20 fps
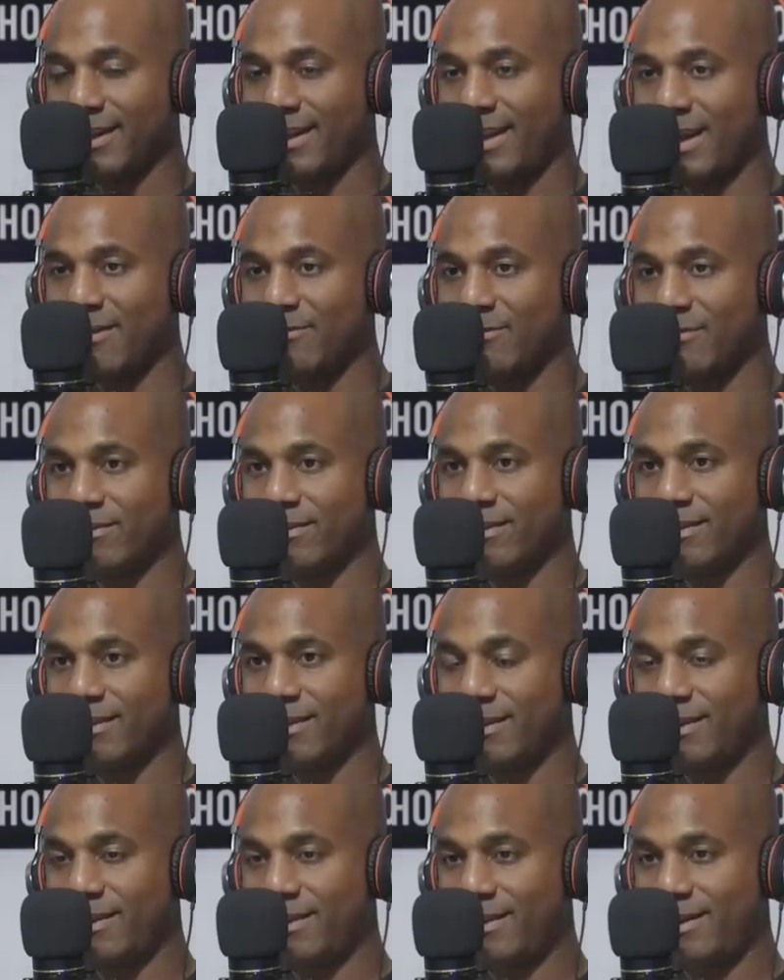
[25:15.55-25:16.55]
Like,
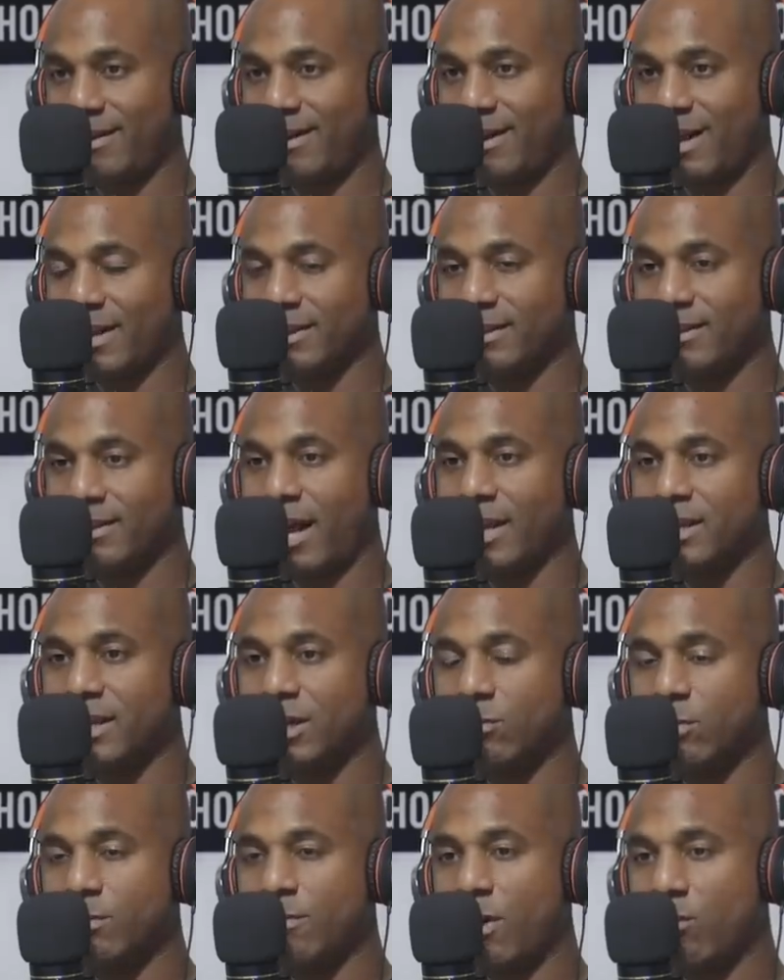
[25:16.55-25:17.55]
I, I
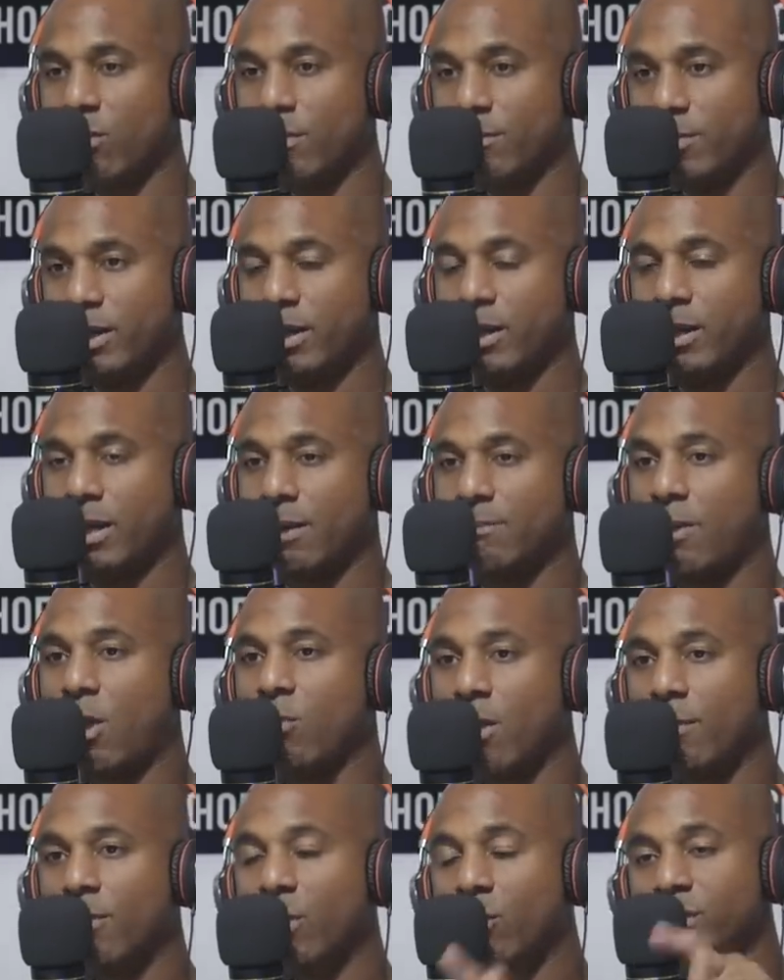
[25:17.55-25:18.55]
did it with my woman there. Like, my
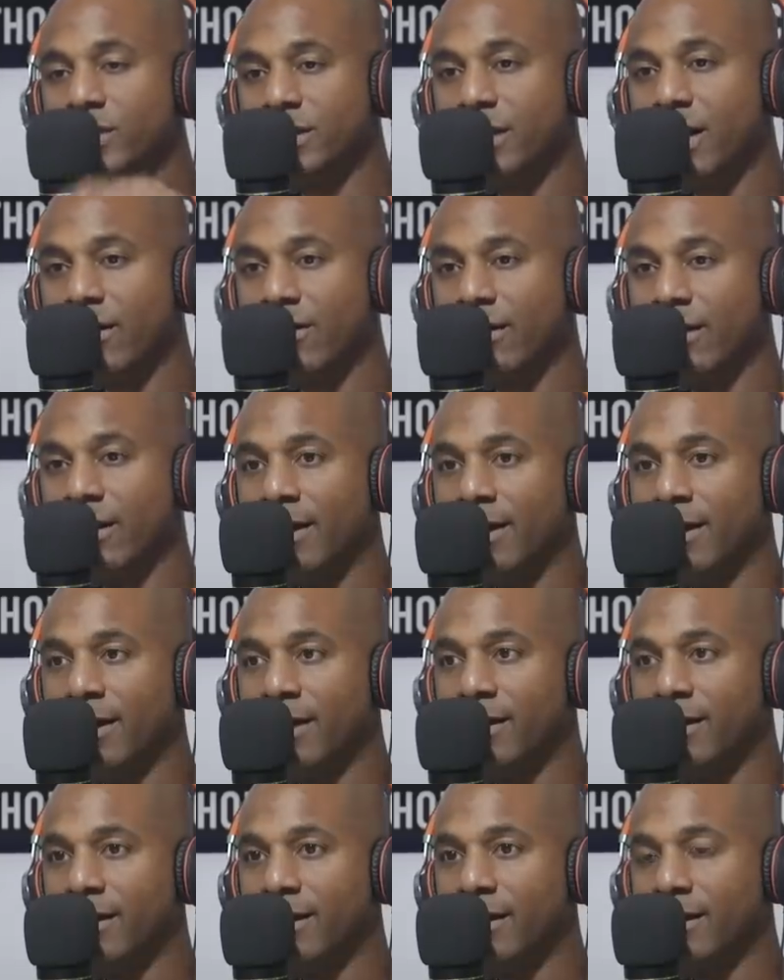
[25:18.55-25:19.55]
right. woman was there.
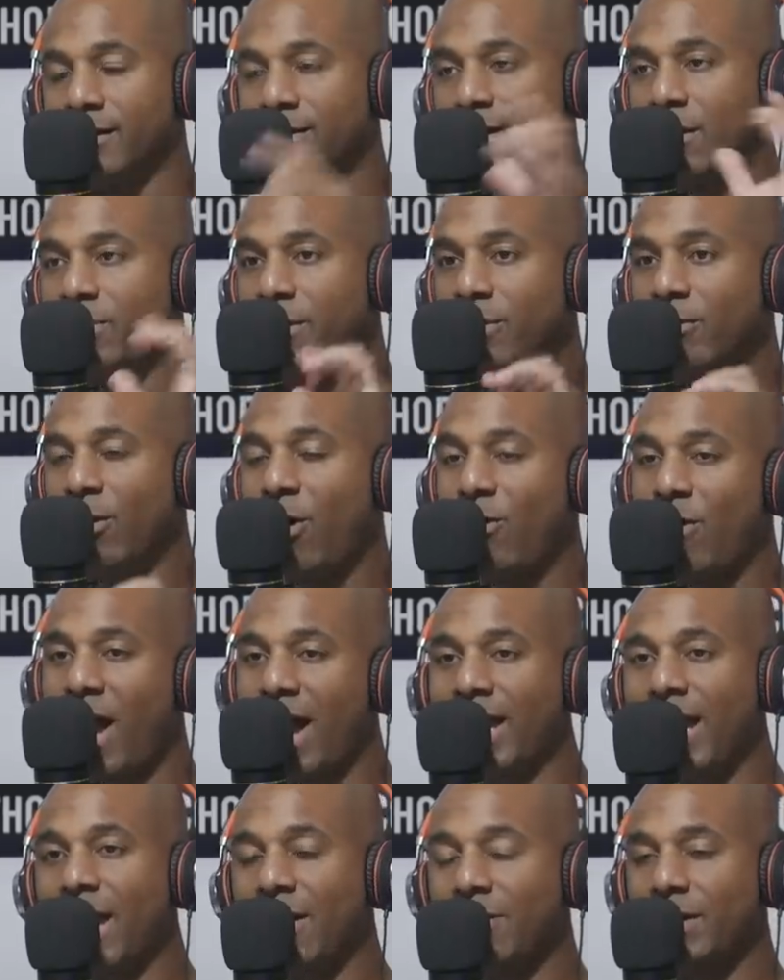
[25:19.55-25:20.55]
Some people, oh,
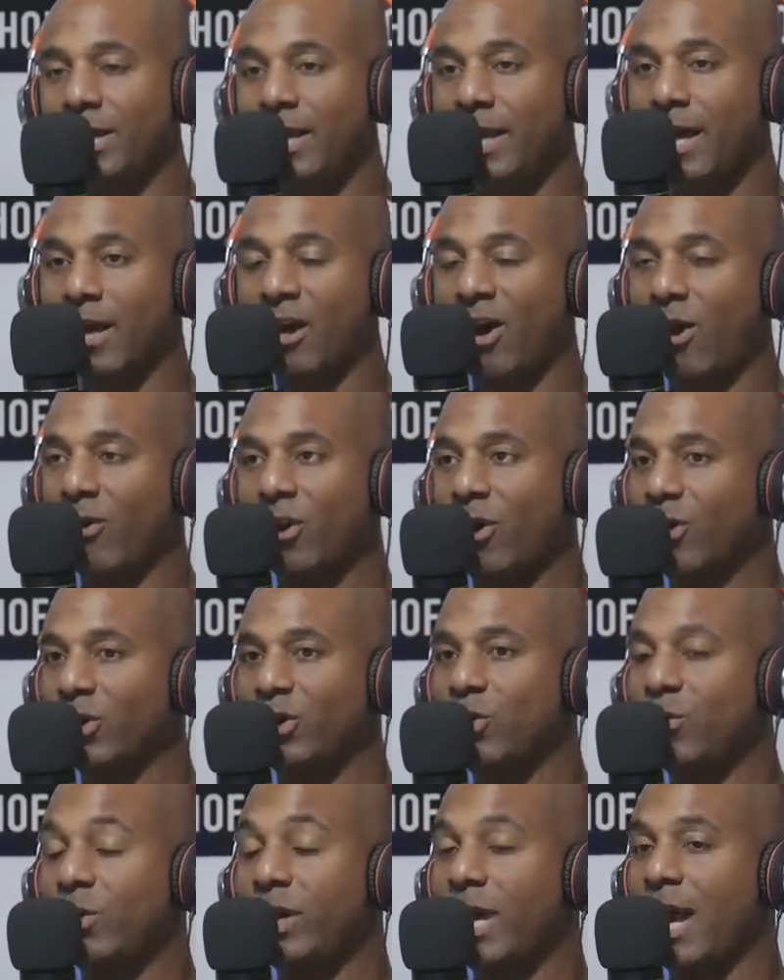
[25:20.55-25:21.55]
I can't believe that. Oh, no,
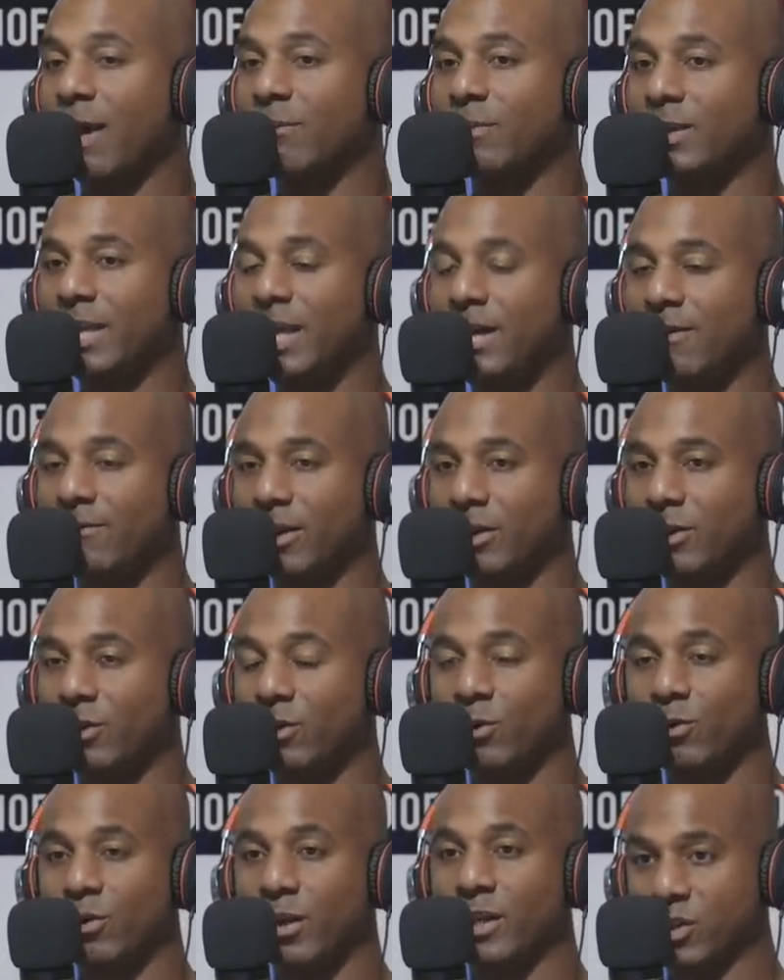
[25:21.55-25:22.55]
you can't believe it. And
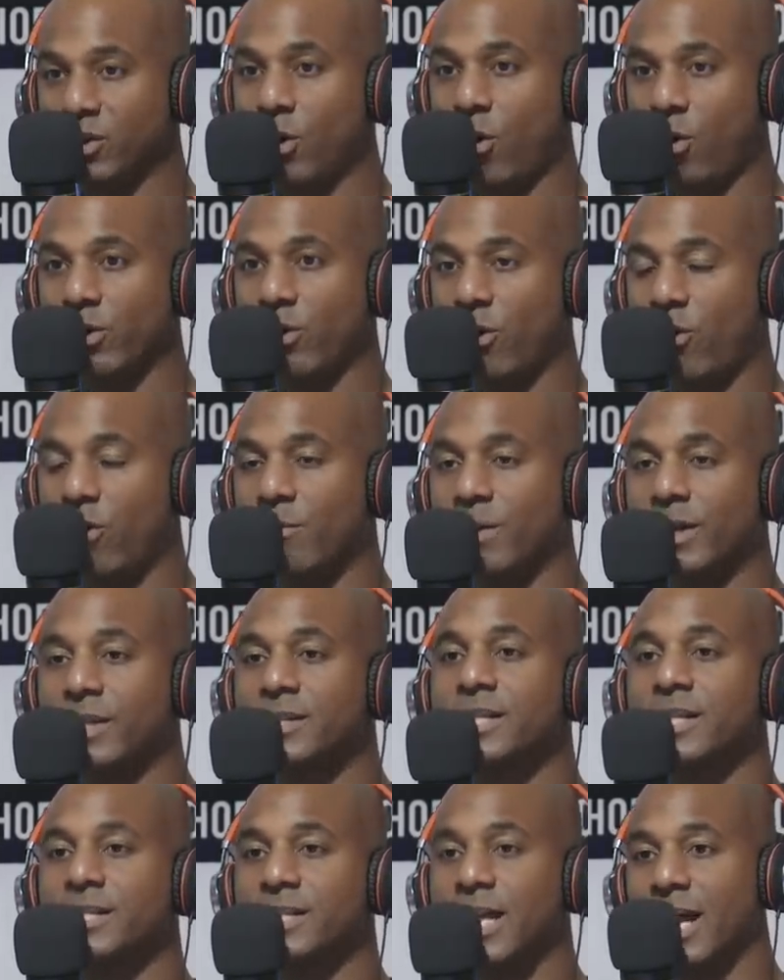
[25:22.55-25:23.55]
you don't know it's going on, but
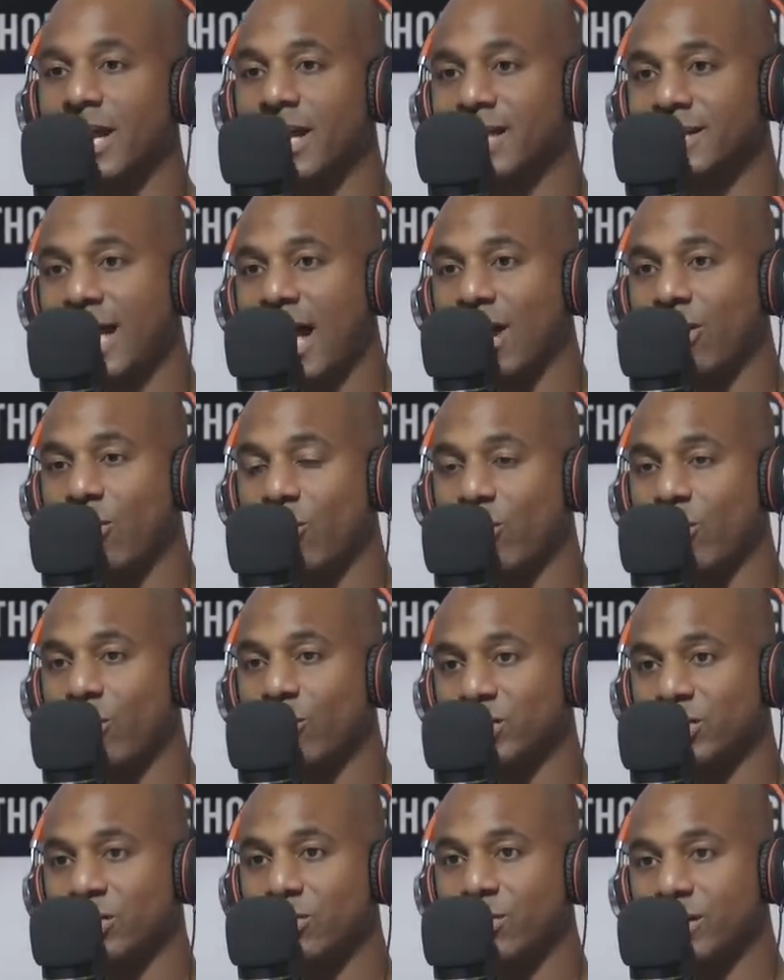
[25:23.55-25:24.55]
it's just that it's not going on
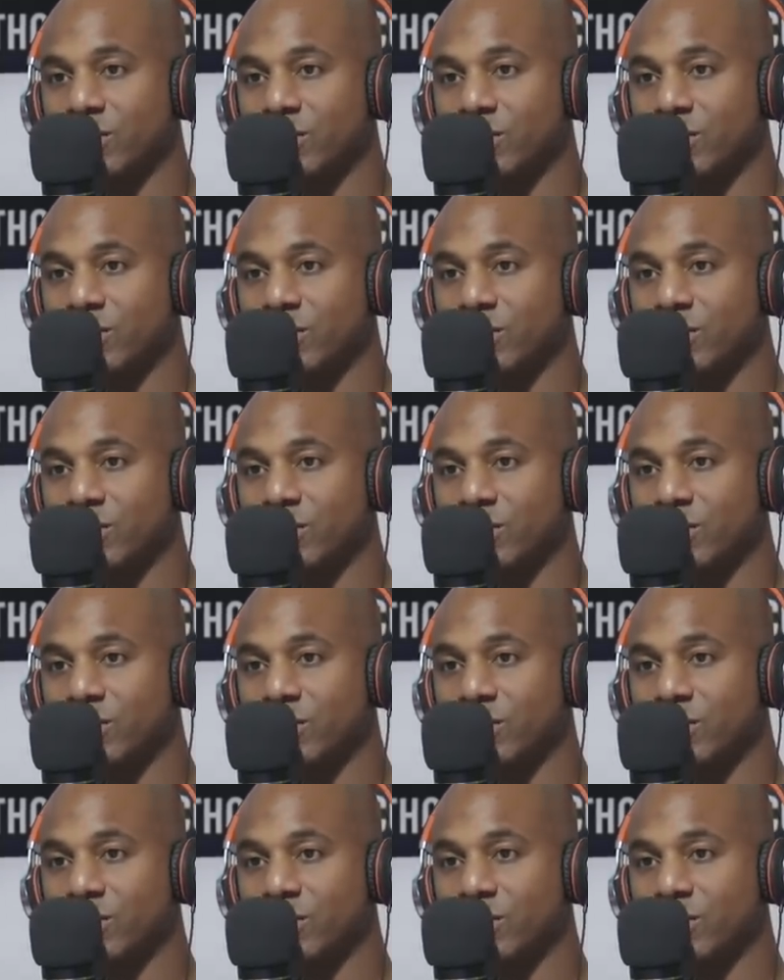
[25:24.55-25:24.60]
with you.